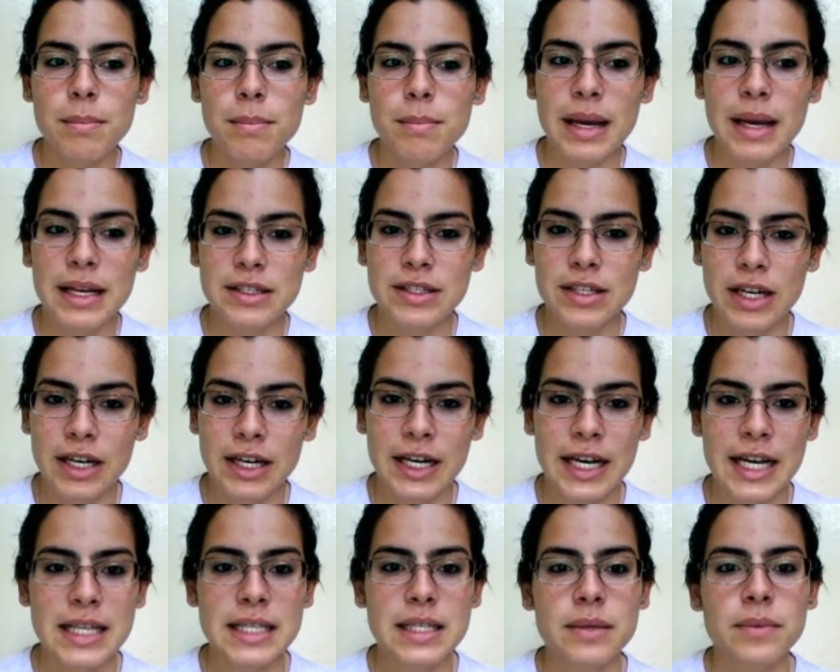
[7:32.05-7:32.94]

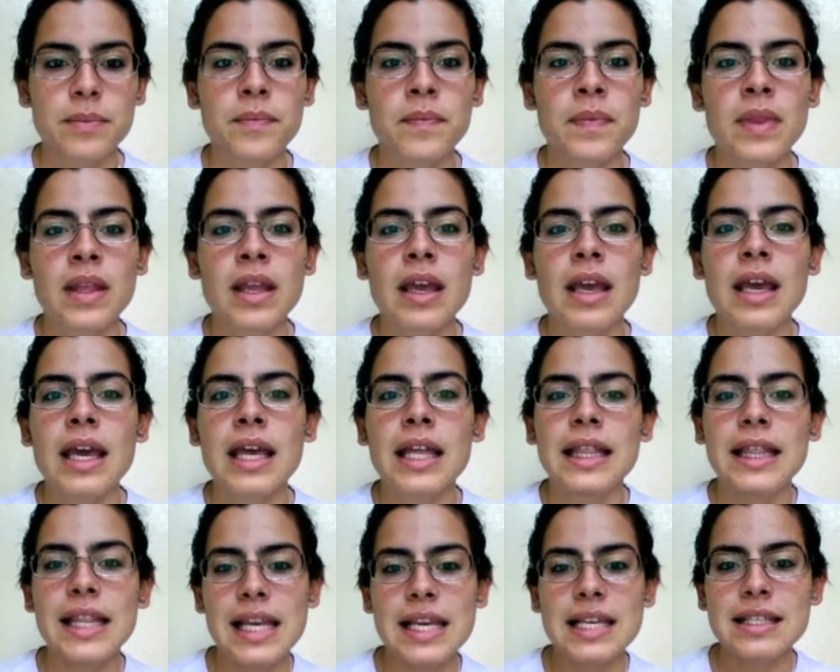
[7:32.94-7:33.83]
bacteria.
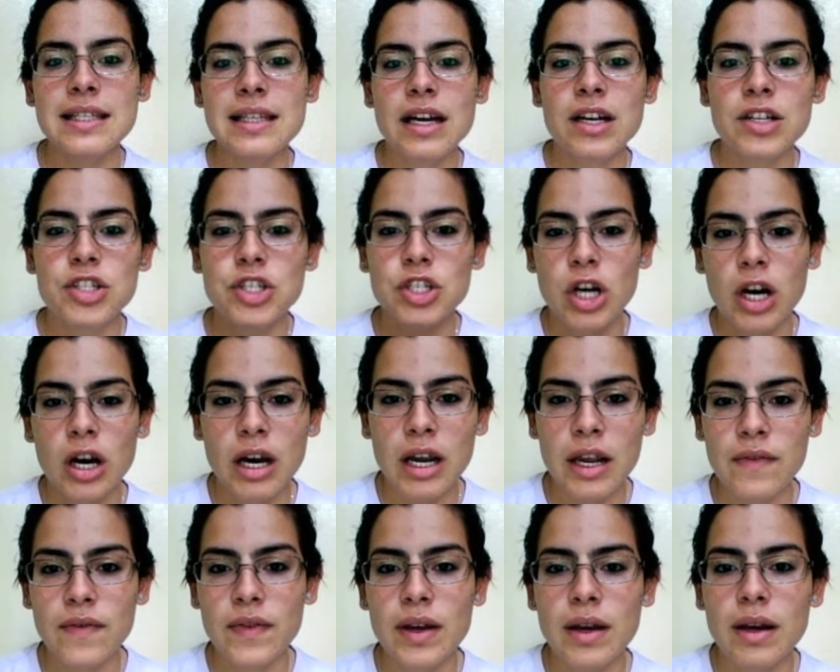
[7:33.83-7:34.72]
These are
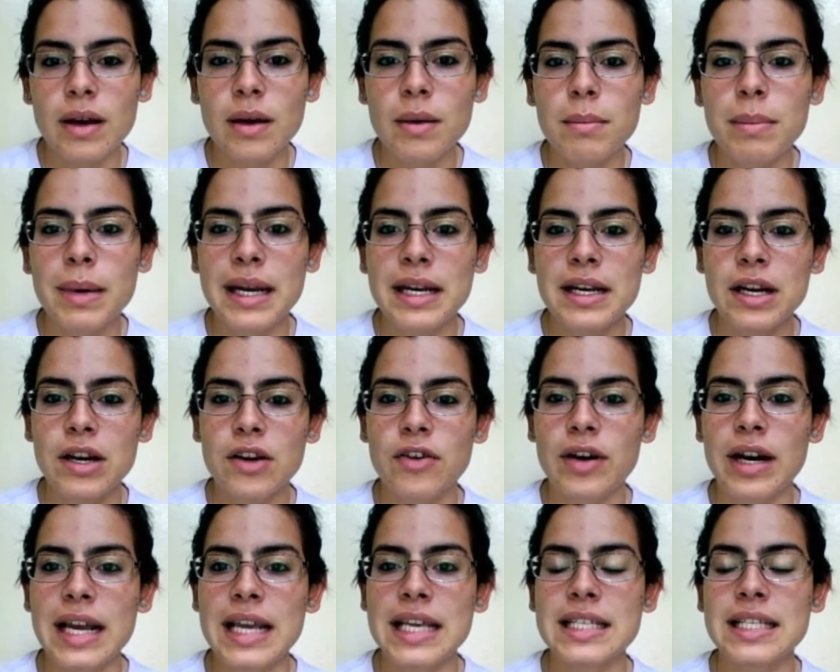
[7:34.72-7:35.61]
achieved by
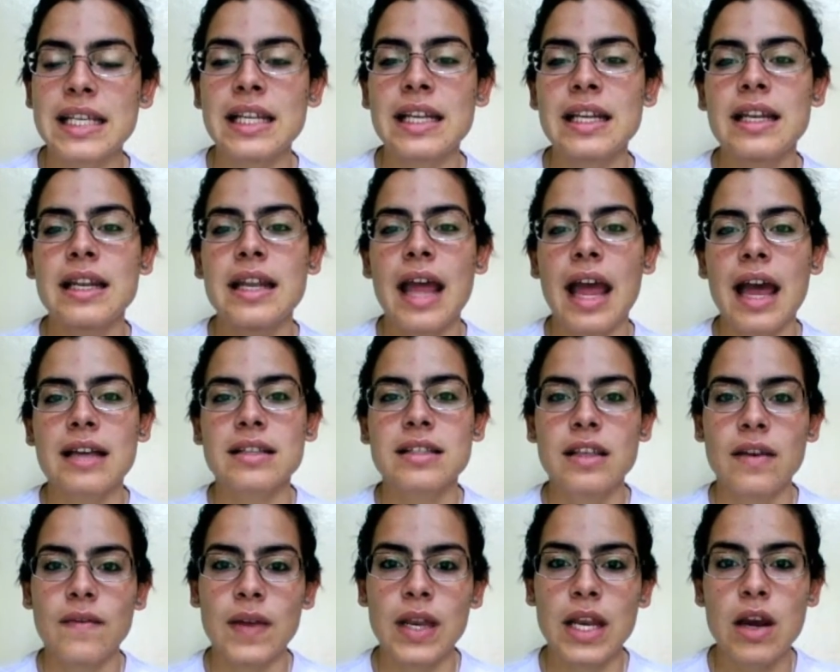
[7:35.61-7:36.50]
decreasing the
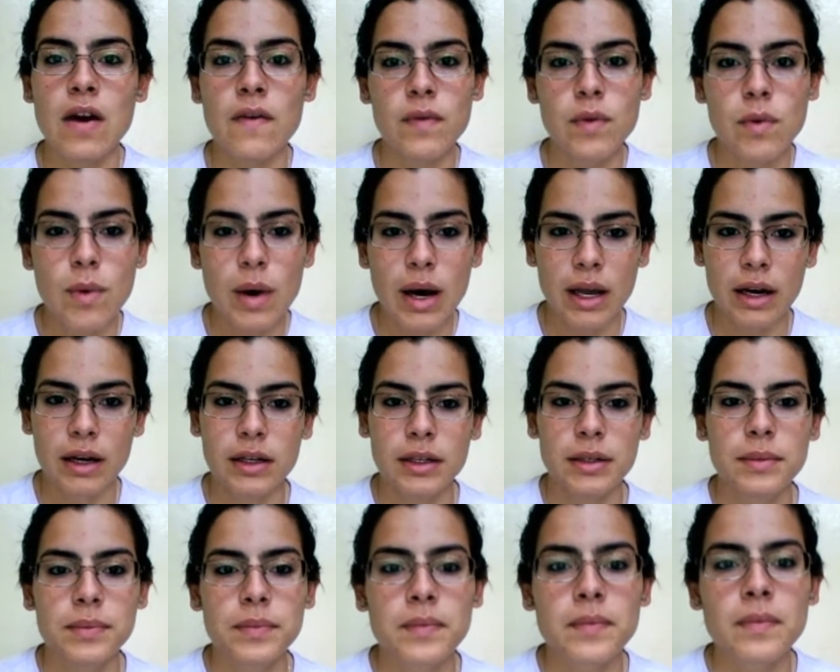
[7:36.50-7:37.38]
activity of water.
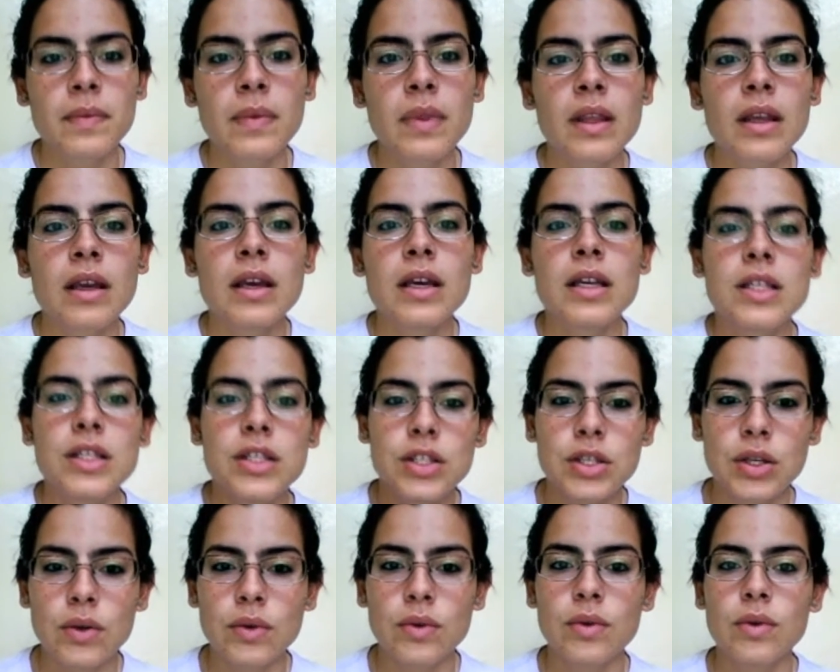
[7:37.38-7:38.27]

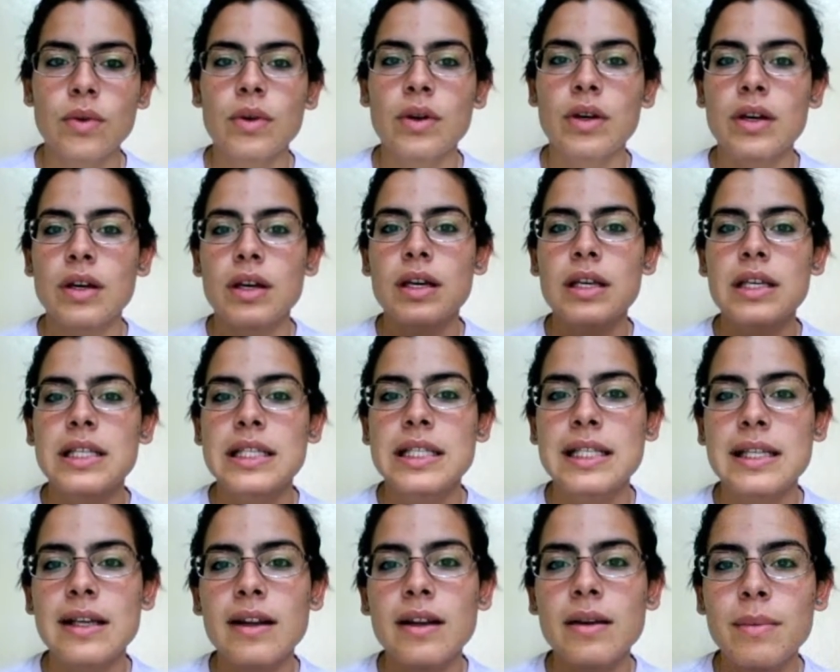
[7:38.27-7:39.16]
2.
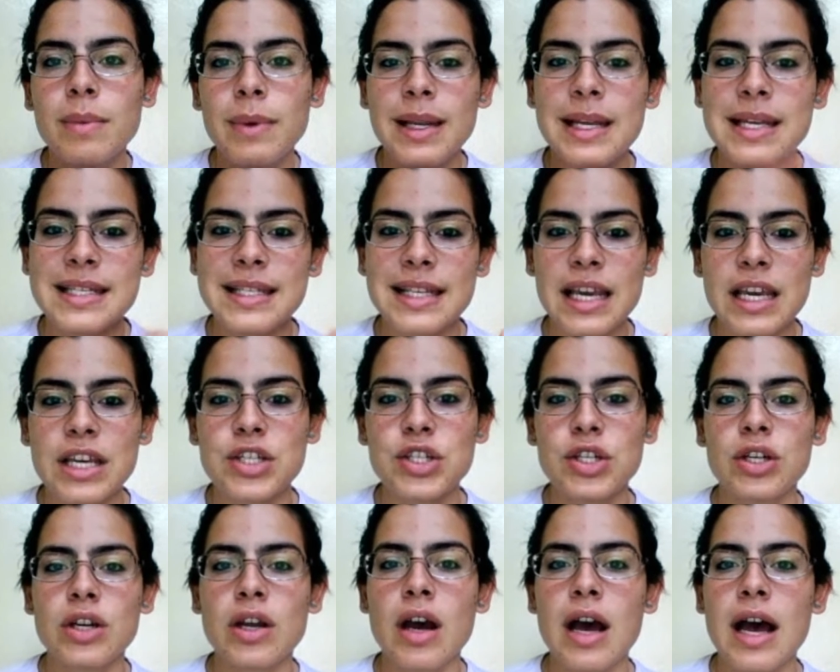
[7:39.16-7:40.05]

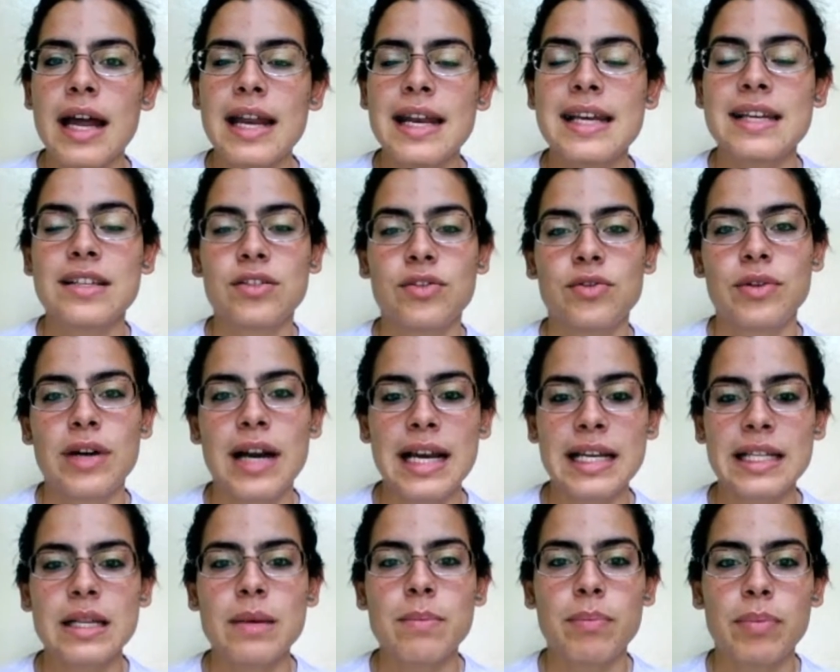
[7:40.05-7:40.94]
Solubilization and
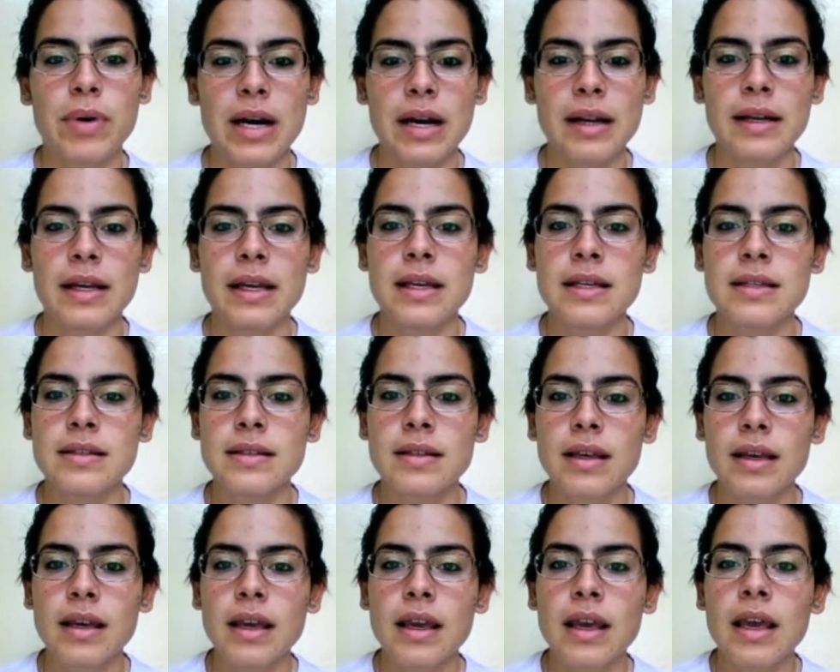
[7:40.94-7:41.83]
extract the
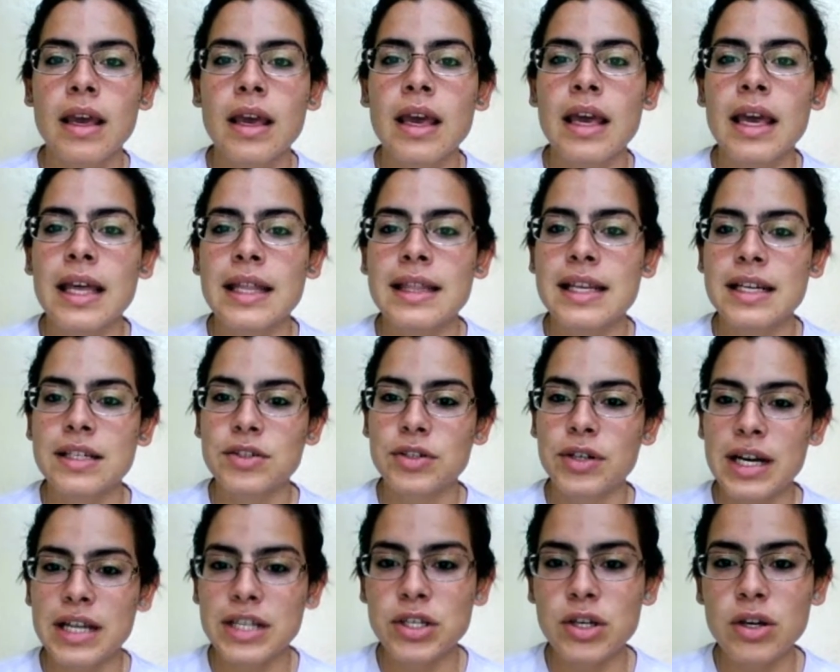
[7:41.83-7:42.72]
proteins. The
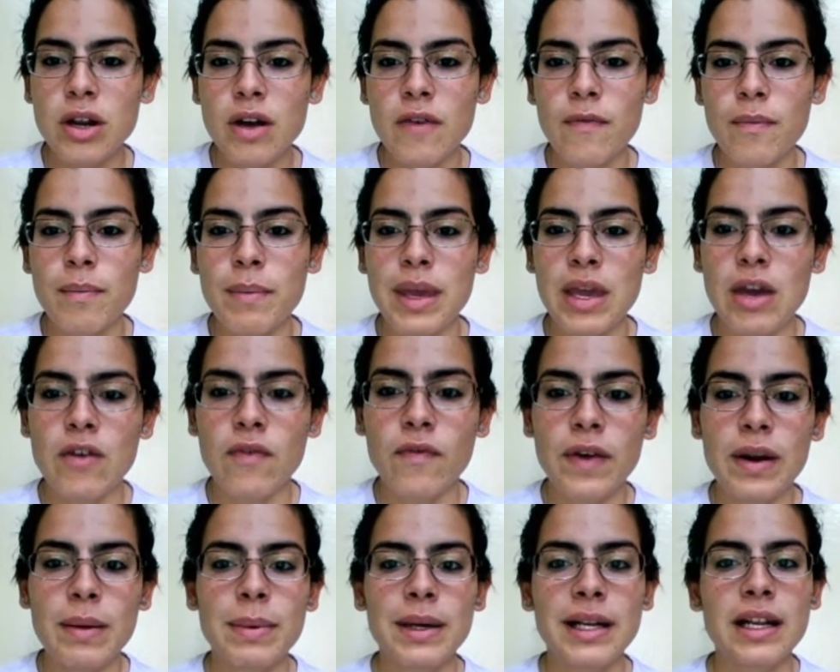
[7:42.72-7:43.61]
extraction of
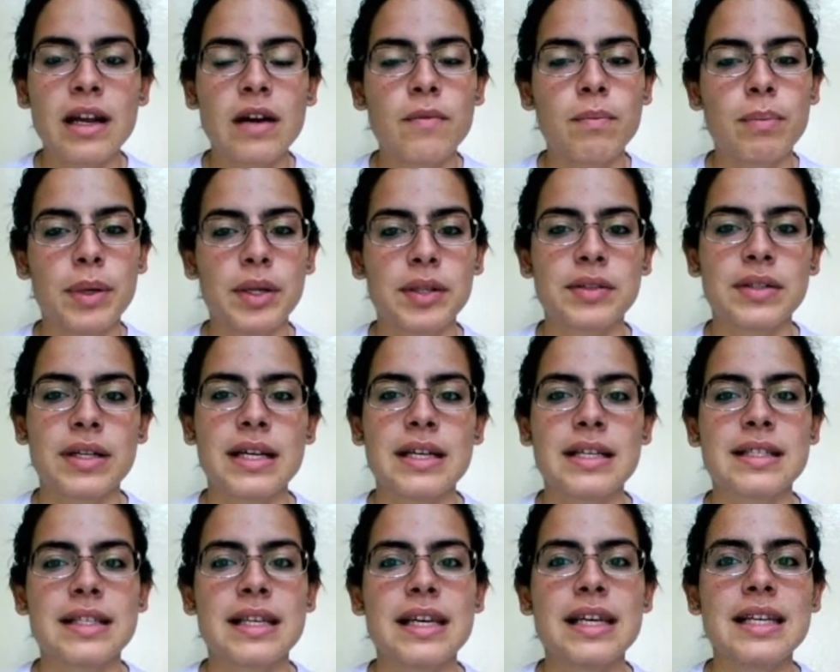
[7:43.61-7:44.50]
myofibrillar
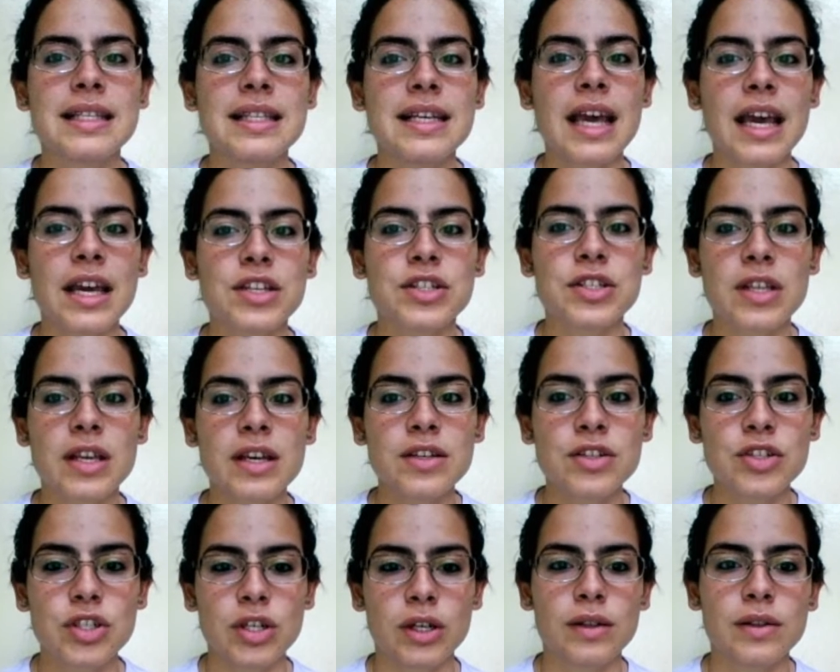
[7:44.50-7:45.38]
proteins is
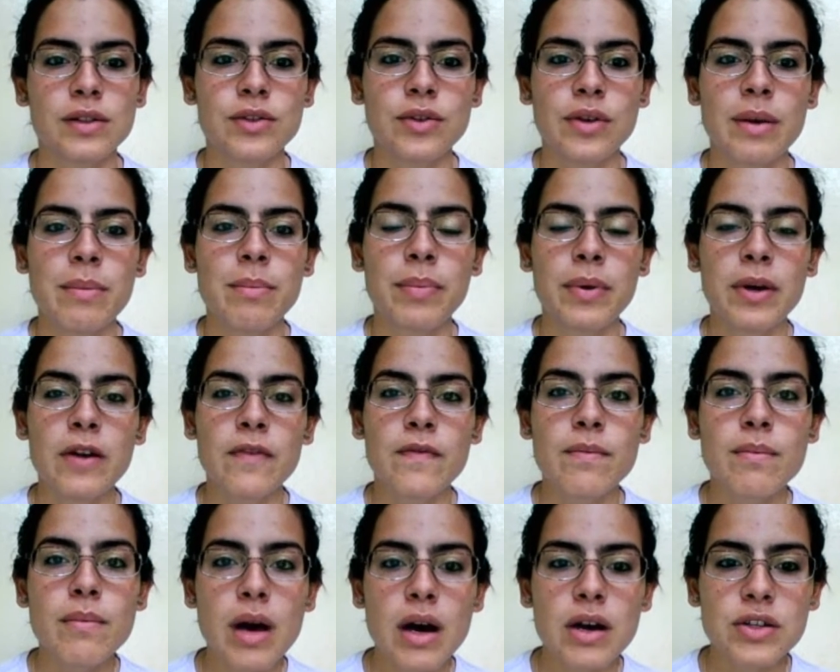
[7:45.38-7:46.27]
essential to
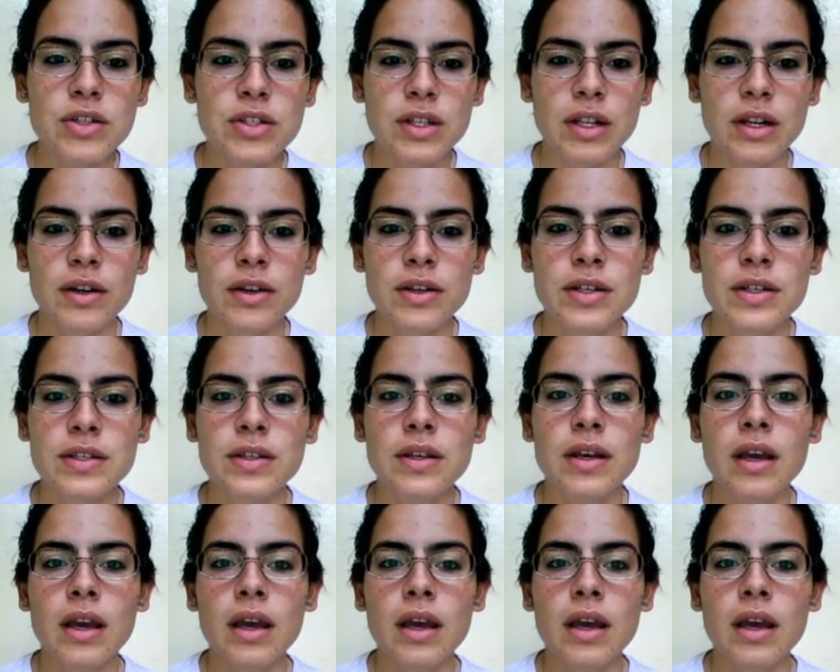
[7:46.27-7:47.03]
improve moisture